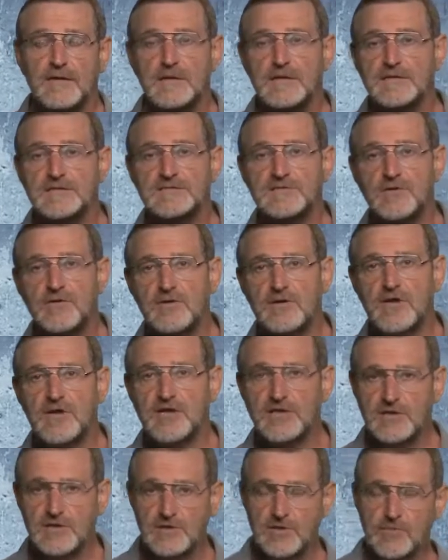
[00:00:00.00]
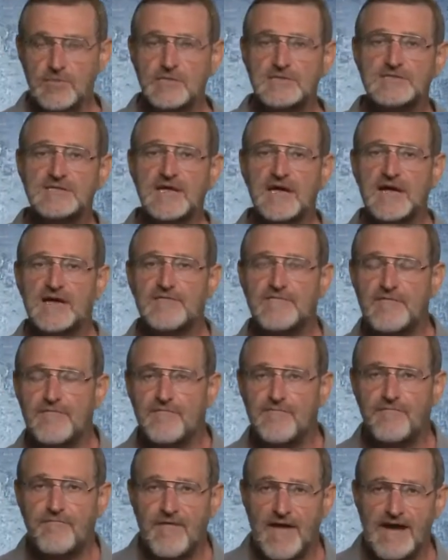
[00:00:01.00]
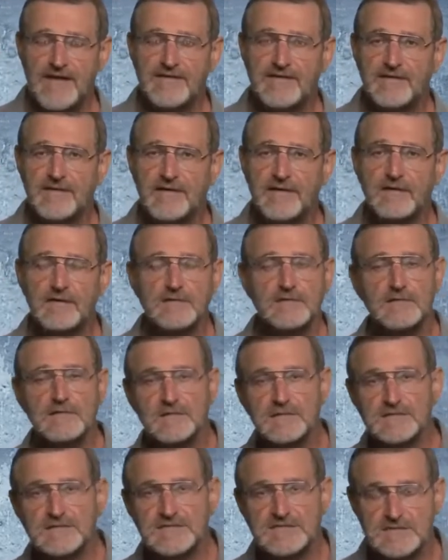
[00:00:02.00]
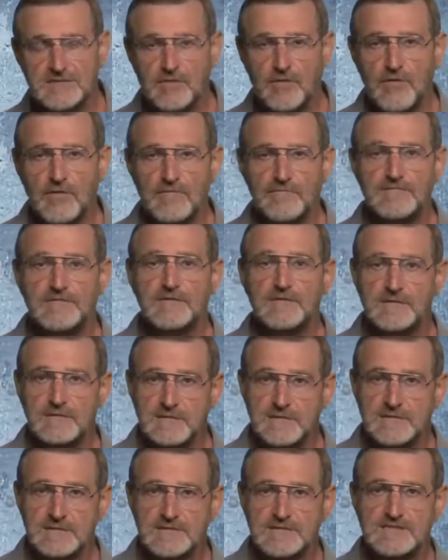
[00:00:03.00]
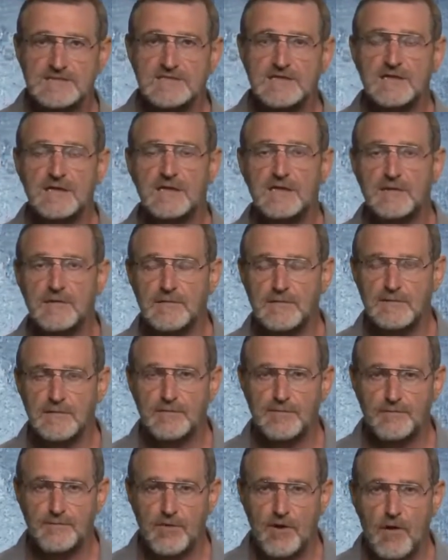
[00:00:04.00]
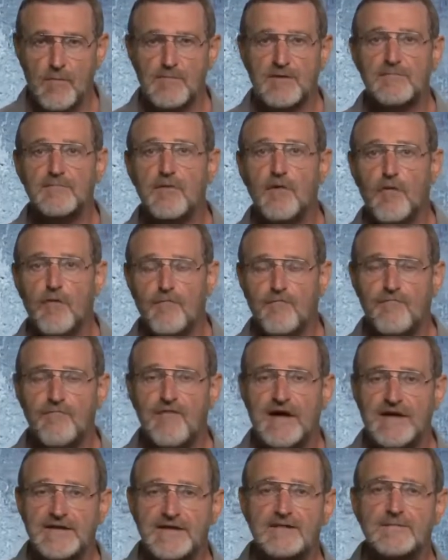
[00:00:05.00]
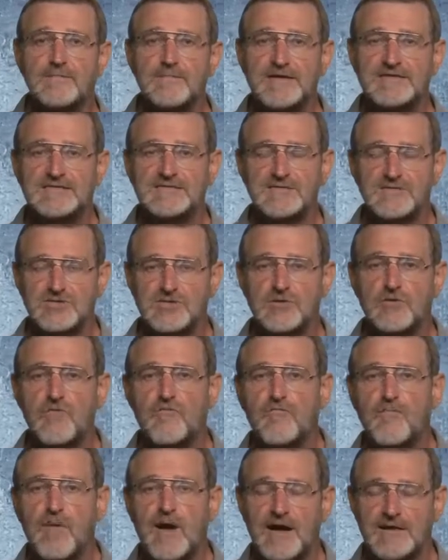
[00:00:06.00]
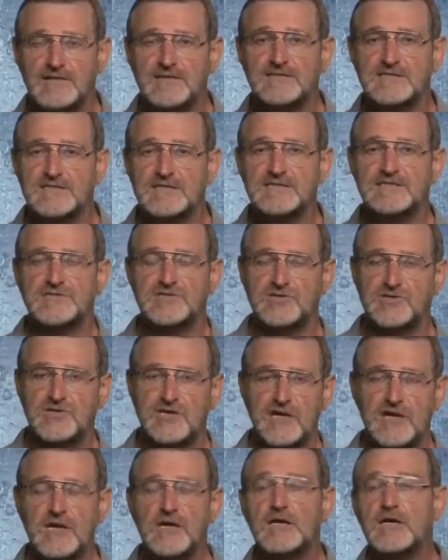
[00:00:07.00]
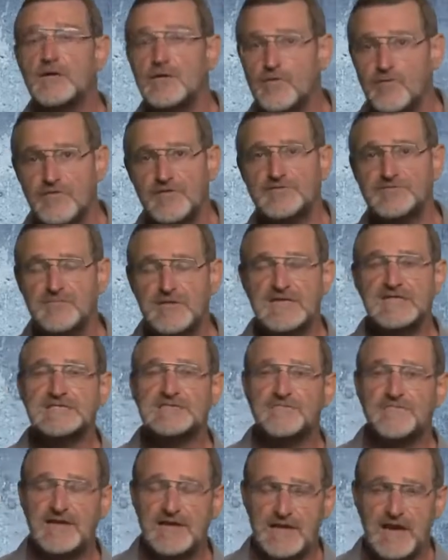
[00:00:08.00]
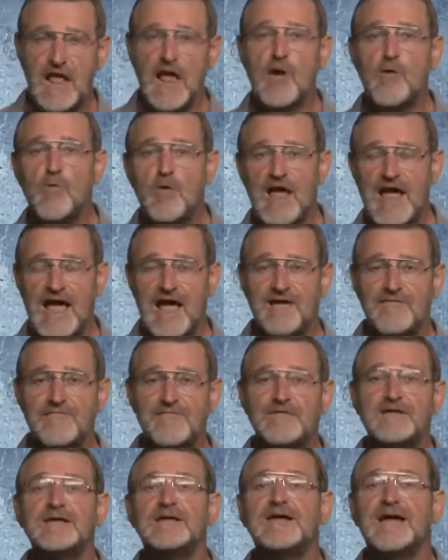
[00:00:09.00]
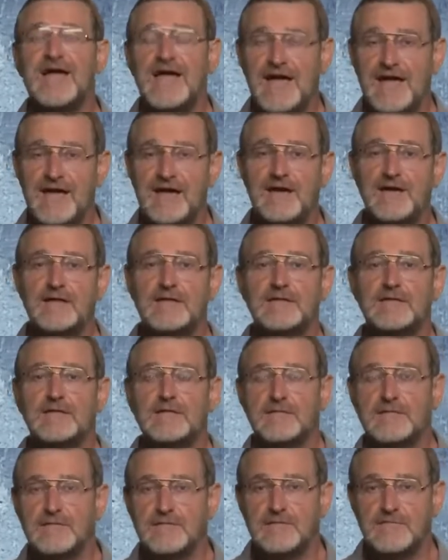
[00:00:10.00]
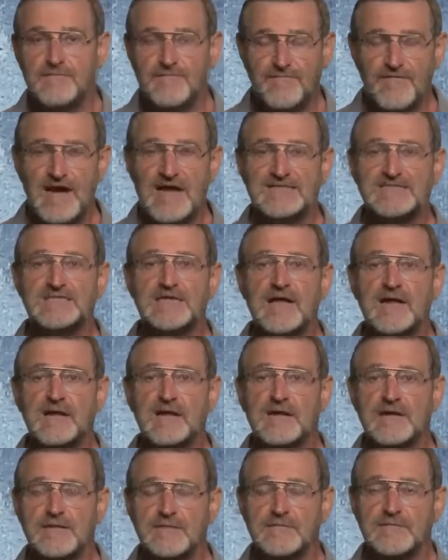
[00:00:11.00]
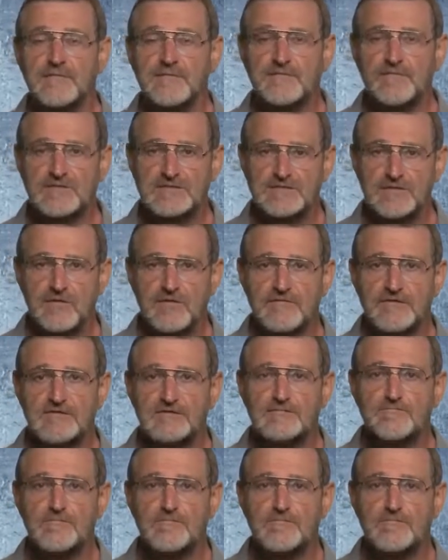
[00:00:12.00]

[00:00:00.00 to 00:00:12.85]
So it looks like we finally solved the problem of finding position of patterns in the tree, which means we now have a fast algorithm for solving the